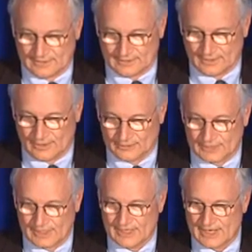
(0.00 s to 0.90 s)
Now,
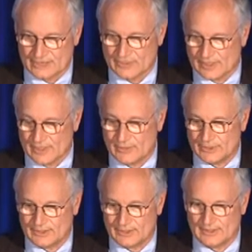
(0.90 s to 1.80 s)
delayed gastric
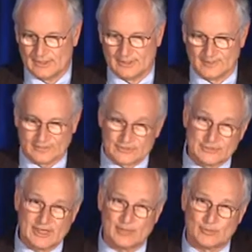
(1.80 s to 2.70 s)
emptying, the
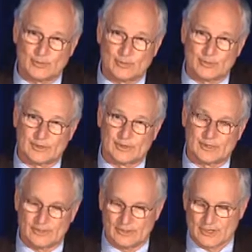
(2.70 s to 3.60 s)
same group,
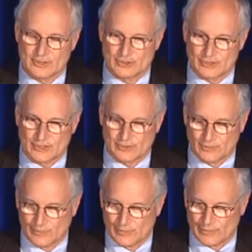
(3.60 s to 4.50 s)
the International Study Group for